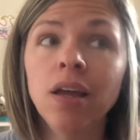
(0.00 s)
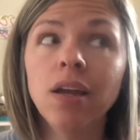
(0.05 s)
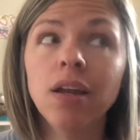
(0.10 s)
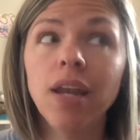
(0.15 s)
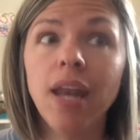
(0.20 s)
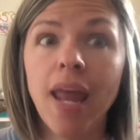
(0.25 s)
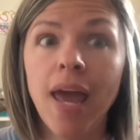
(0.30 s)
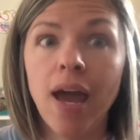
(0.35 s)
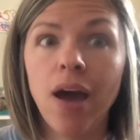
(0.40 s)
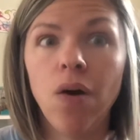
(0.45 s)

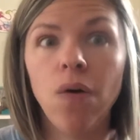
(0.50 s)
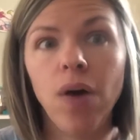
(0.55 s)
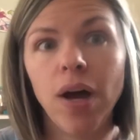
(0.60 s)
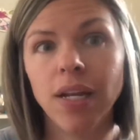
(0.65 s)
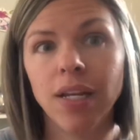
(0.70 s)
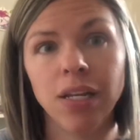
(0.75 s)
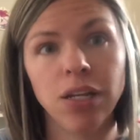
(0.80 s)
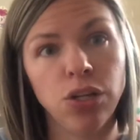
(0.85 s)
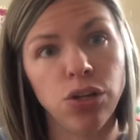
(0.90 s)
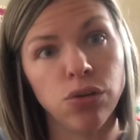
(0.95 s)
now. I
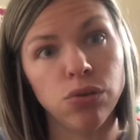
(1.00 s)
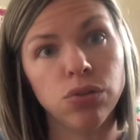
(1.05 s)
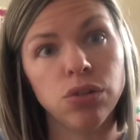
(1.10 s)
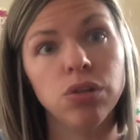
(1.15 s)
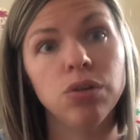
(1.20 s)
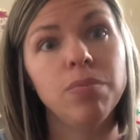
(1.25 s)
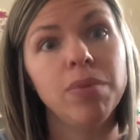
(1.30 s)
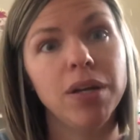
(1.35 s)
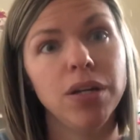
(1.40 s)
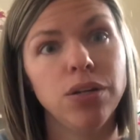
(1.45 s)
didn't used
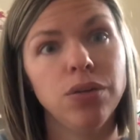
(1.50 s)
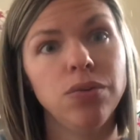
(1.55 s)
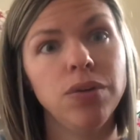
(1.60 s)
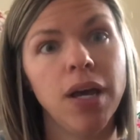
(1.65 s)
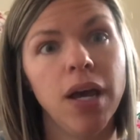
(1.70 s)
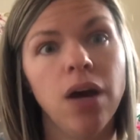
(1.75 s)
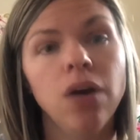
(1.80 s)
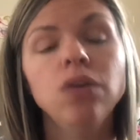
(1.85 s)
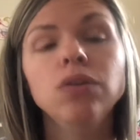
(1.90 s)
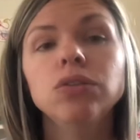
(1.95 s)
to, but I do
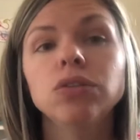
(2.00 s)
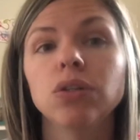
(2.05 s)
now.